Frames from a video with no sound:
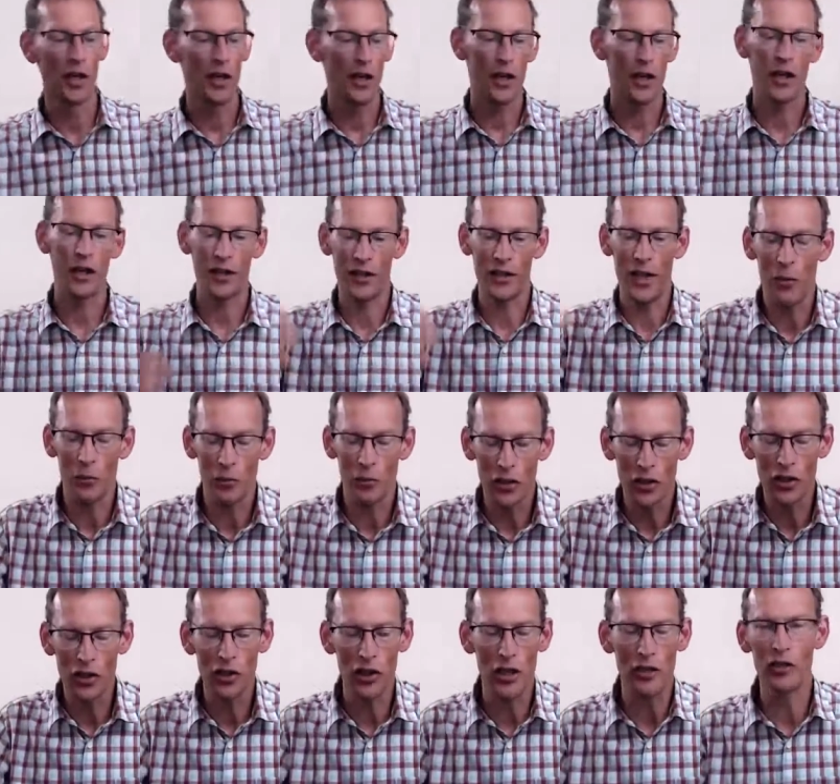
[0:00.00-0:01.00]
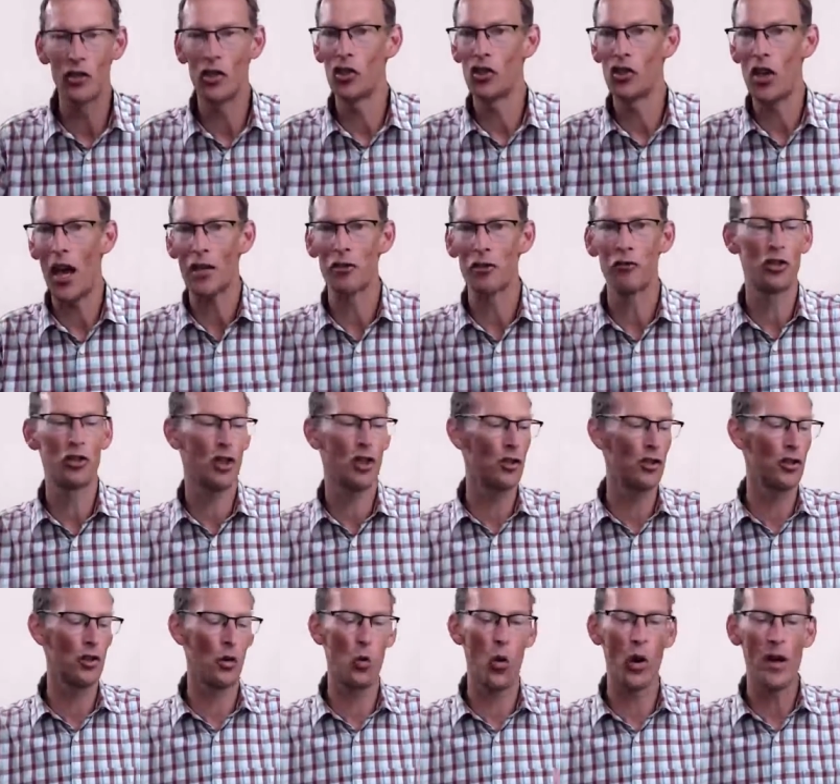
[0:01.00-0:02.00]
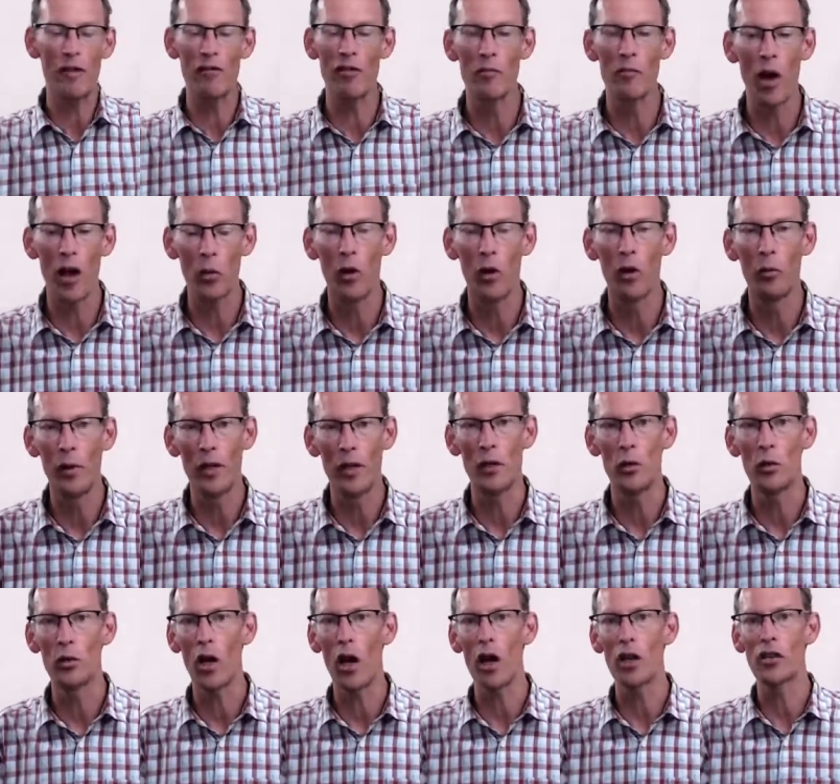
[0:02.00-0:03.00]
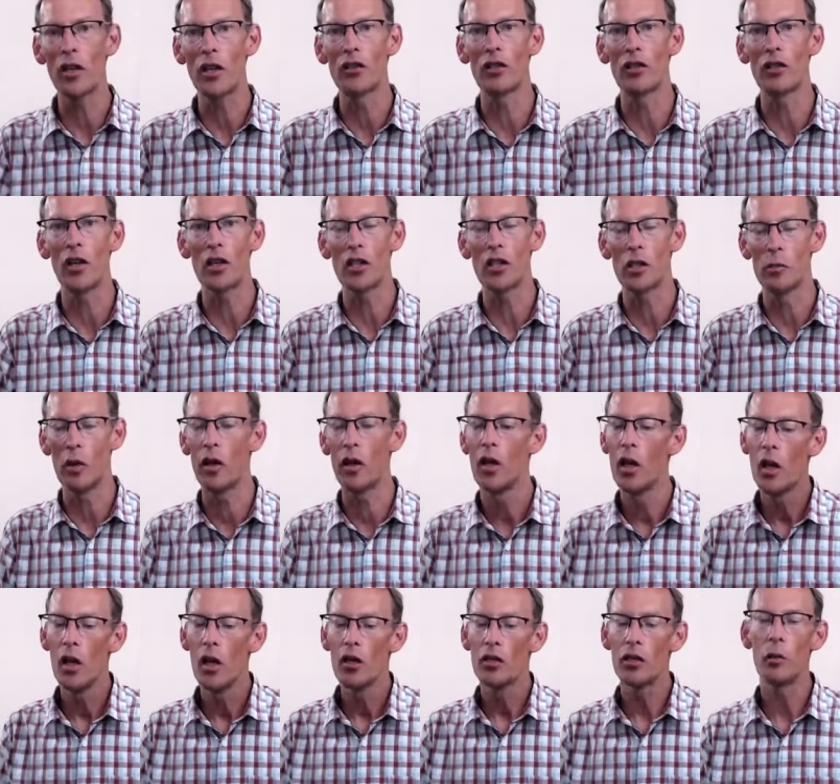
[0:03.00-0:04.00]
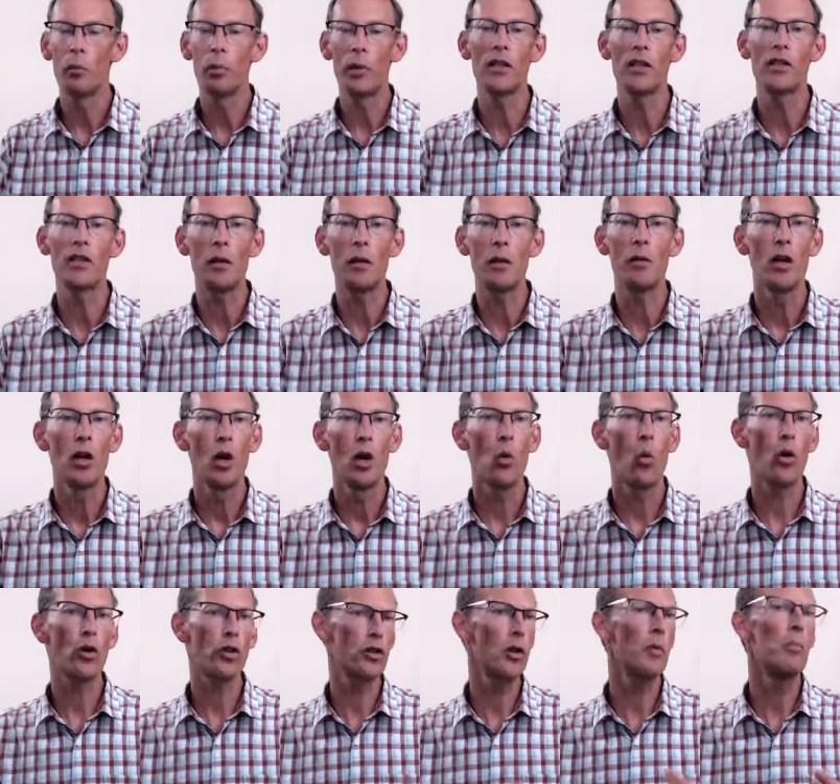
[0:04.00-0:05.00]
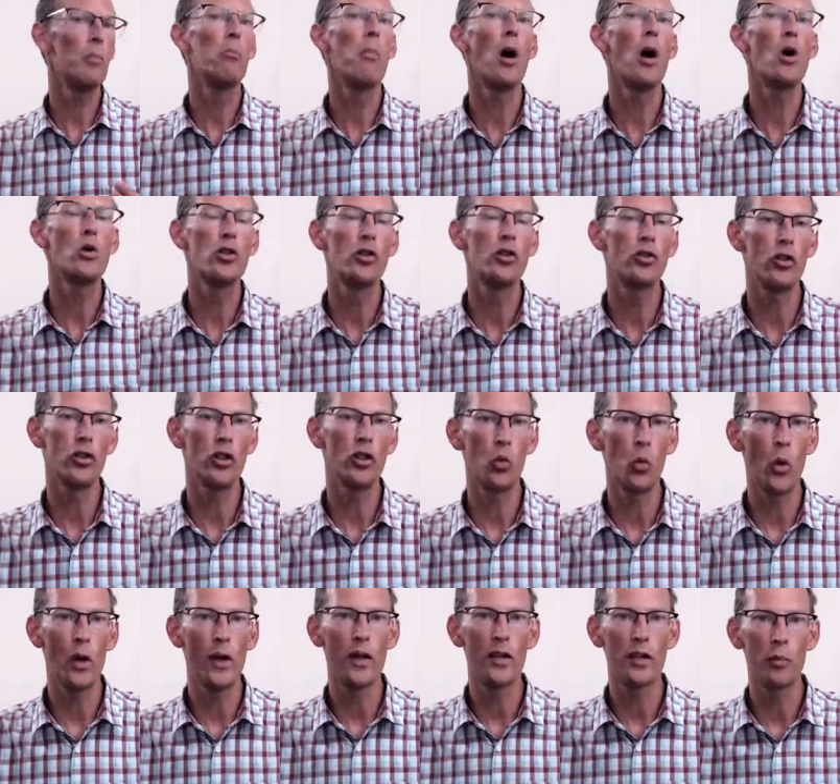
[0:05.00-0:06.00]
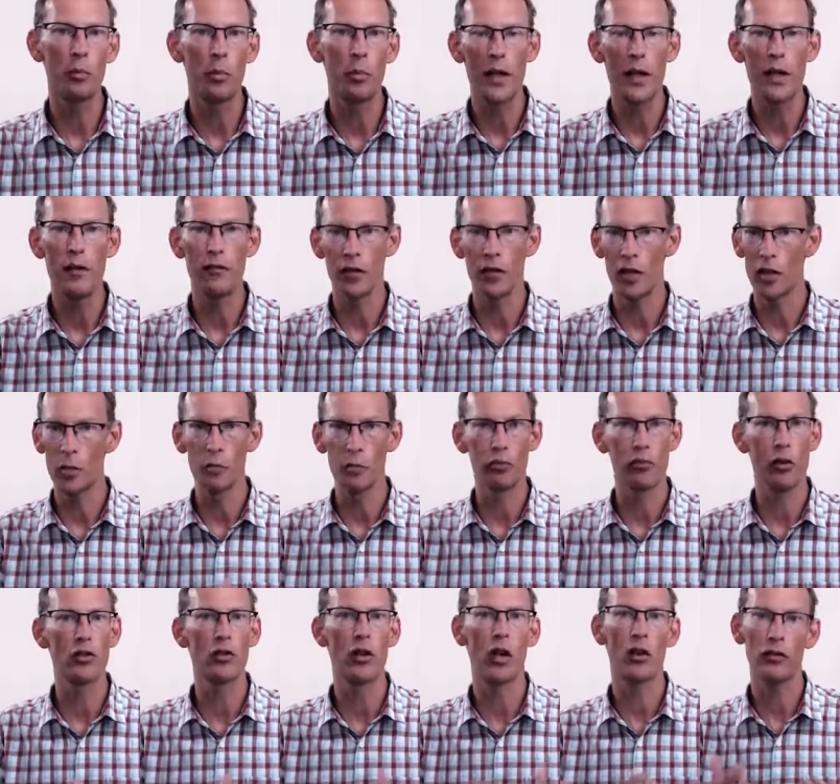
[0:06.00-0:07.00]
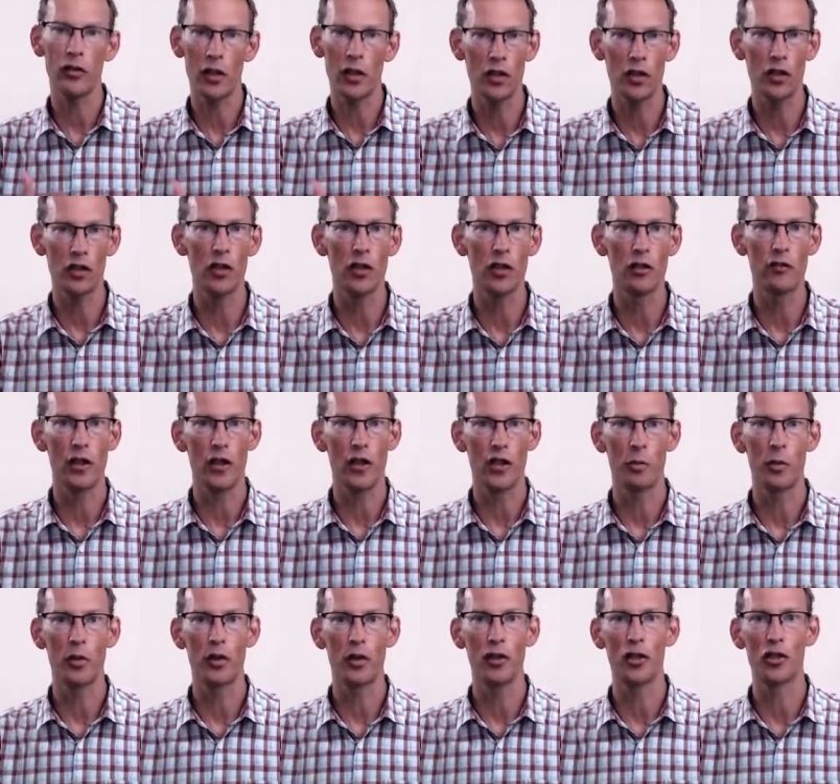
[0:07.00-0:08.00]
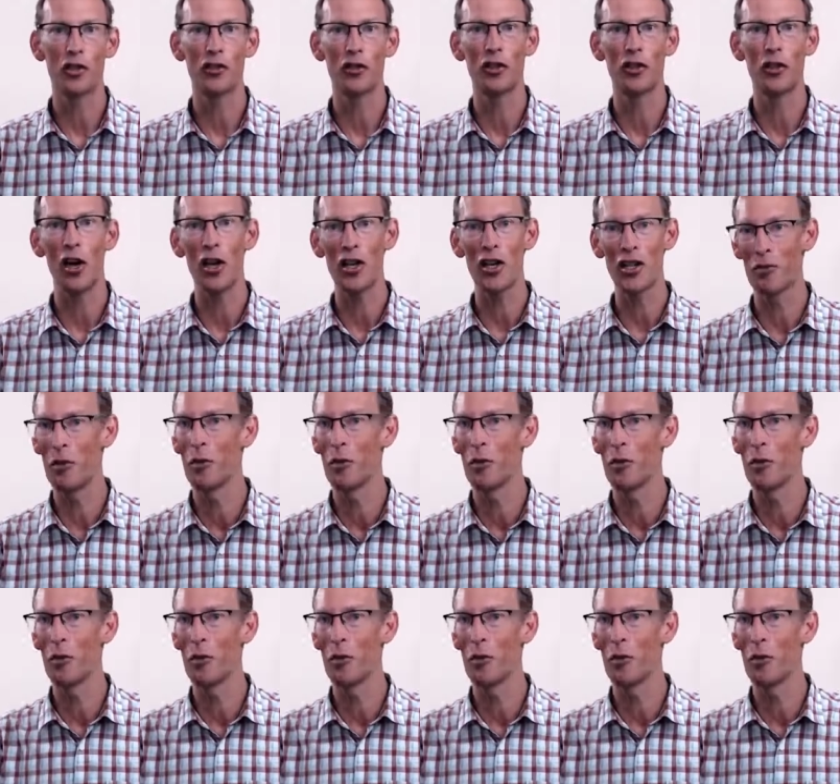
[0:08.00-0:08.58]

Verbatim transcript: accounting services, tax returns, or whatever it might well be. You can't say to the customer, so please tell me, what's the most that you're willing to pay for this product, this service? Because the customer